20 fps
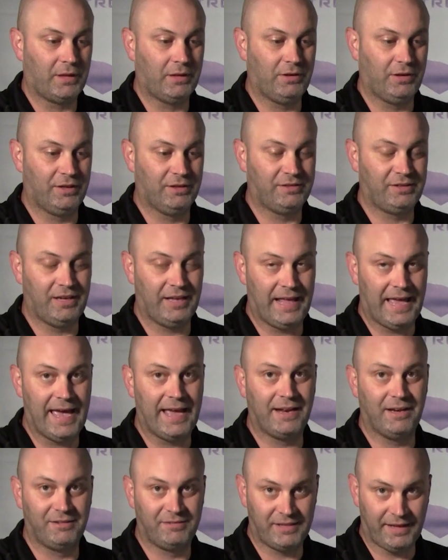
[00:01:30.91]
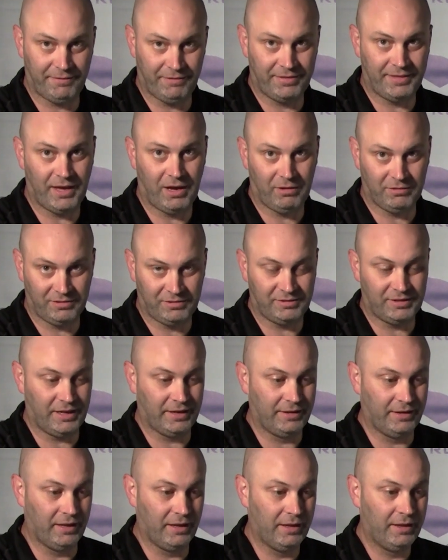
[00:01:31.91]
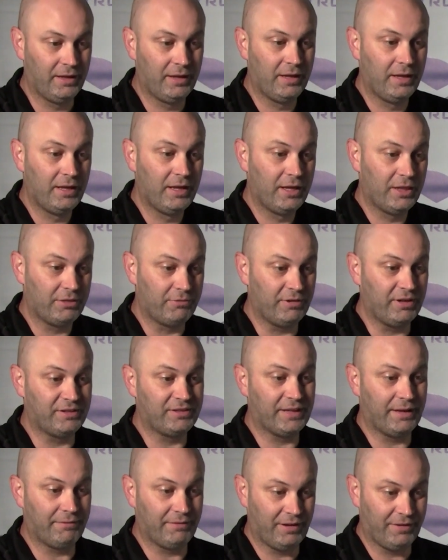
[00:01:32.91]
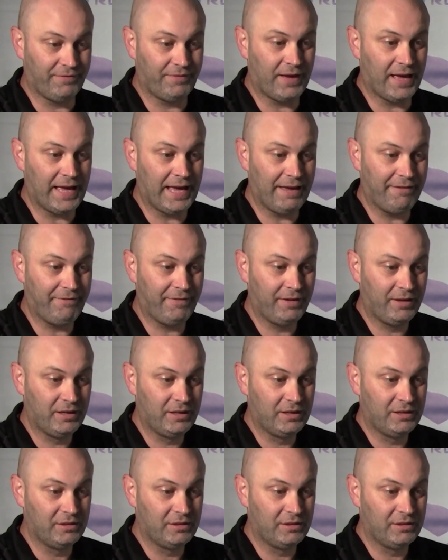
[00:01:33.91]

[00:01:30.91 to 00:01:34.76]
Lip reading: you can see it added 7 thousandths on the 375.